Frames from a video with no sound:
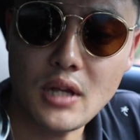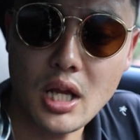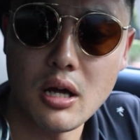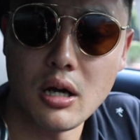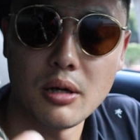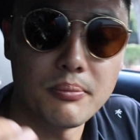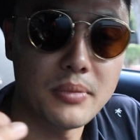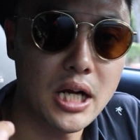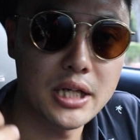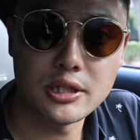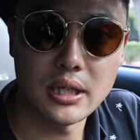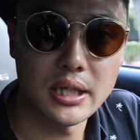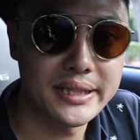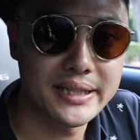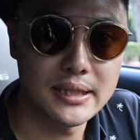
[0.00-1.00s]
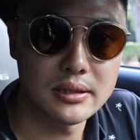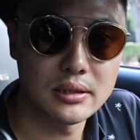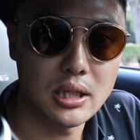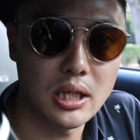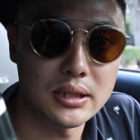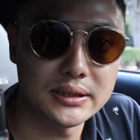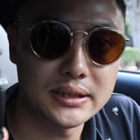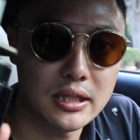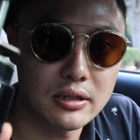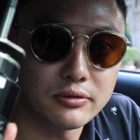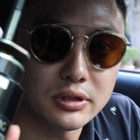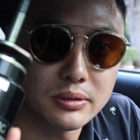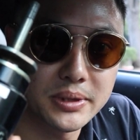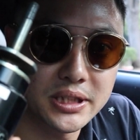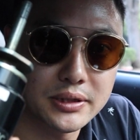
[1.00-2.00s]
I tried to get in contact
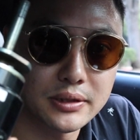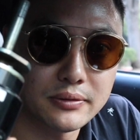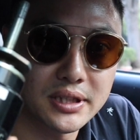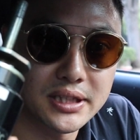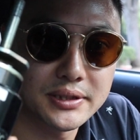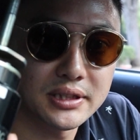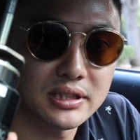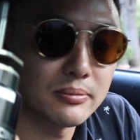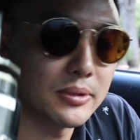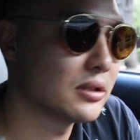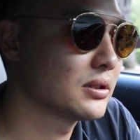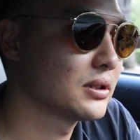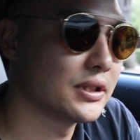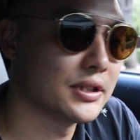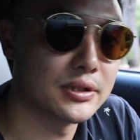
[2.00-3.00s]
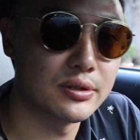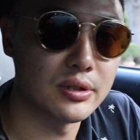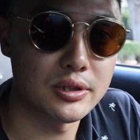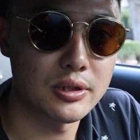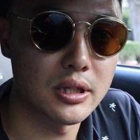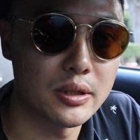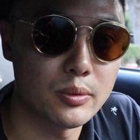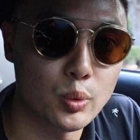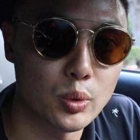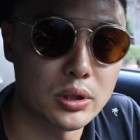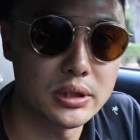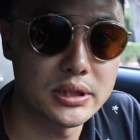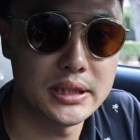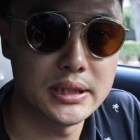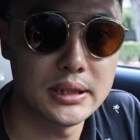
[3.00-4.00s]
with BC Racing about this to try and
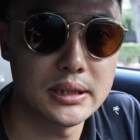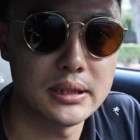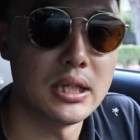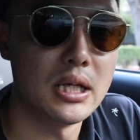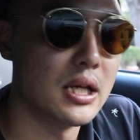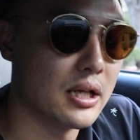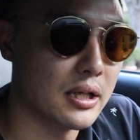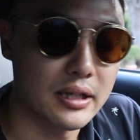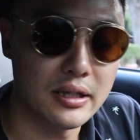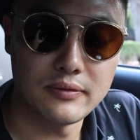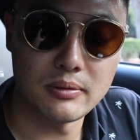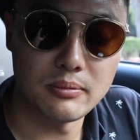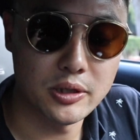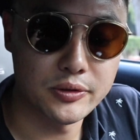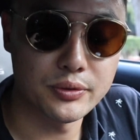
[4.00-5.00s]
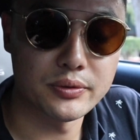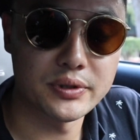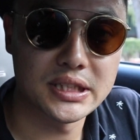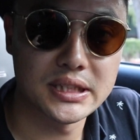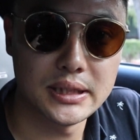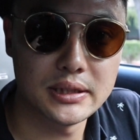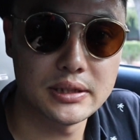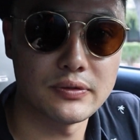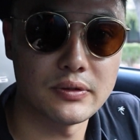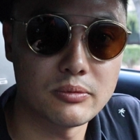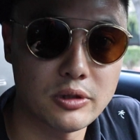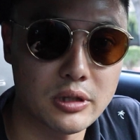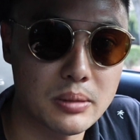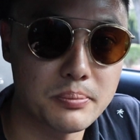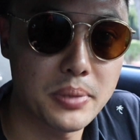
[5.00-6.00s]
warranty it, gave them all the receipts from
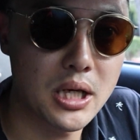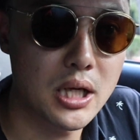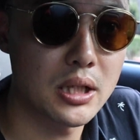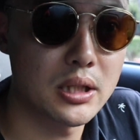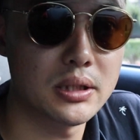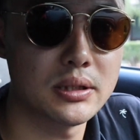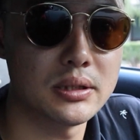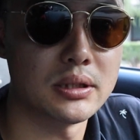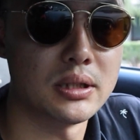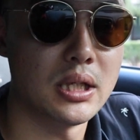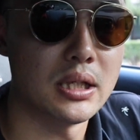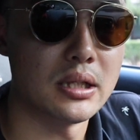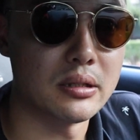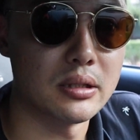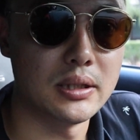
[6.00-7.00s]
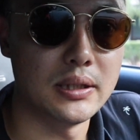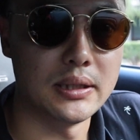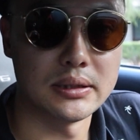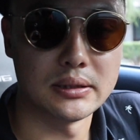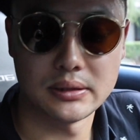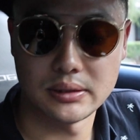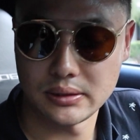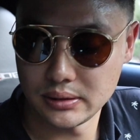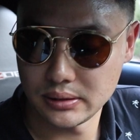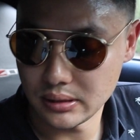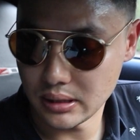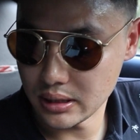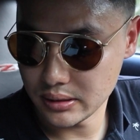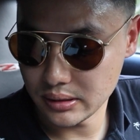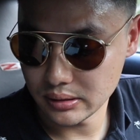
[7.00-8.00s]
where I bought it, and
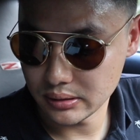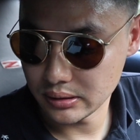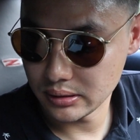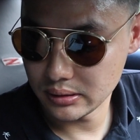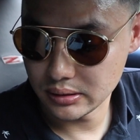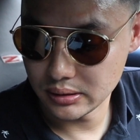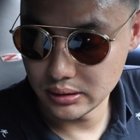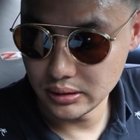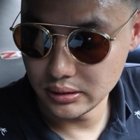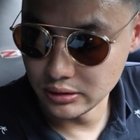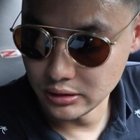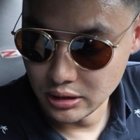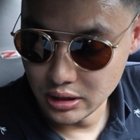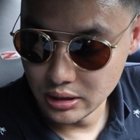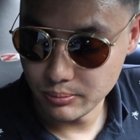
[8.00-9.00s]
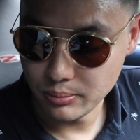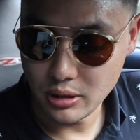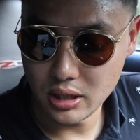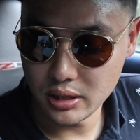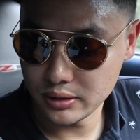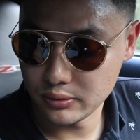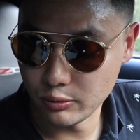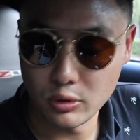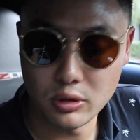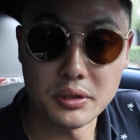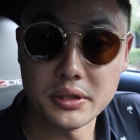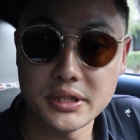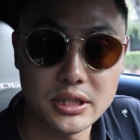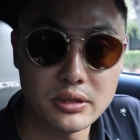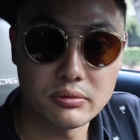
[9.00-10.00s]
I thought that the product
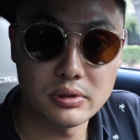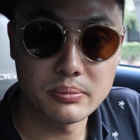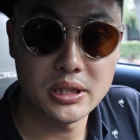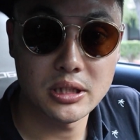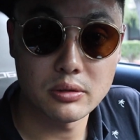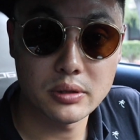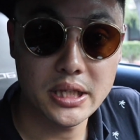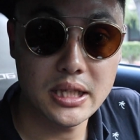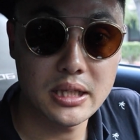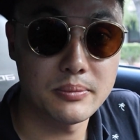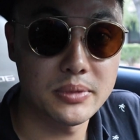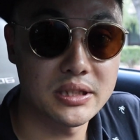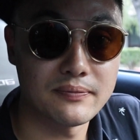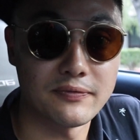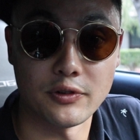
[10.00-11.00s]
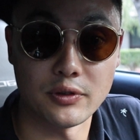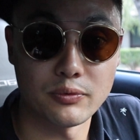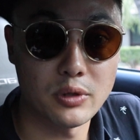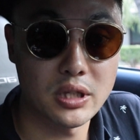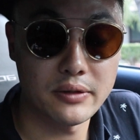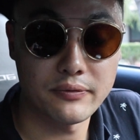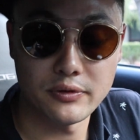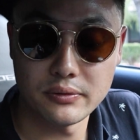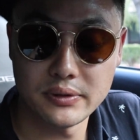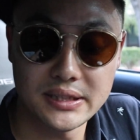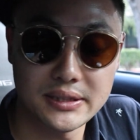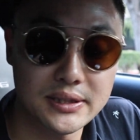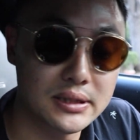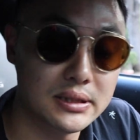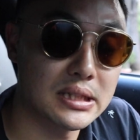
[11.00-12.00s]
warranty would be okay, but for whatever
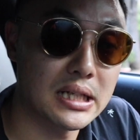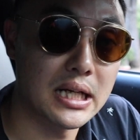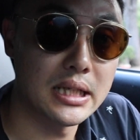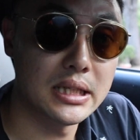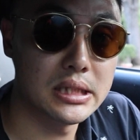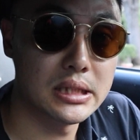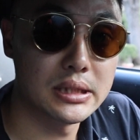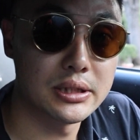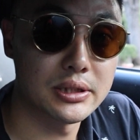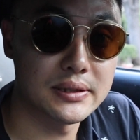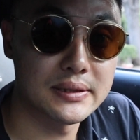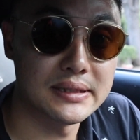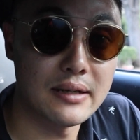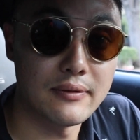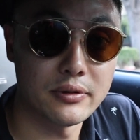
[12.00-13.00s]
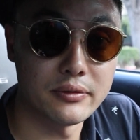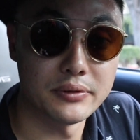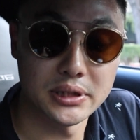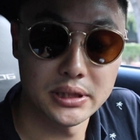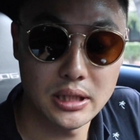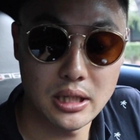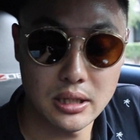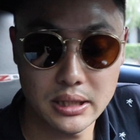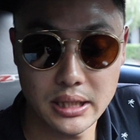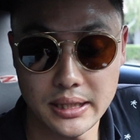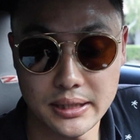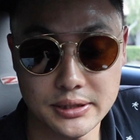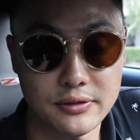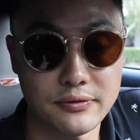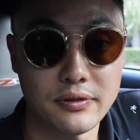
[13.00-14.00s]
reason I just never really got an
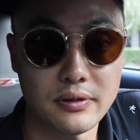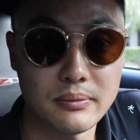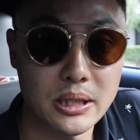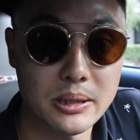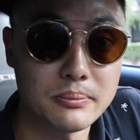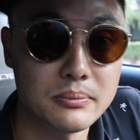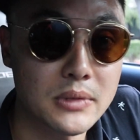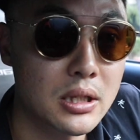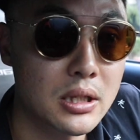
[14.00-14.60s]
answer from them.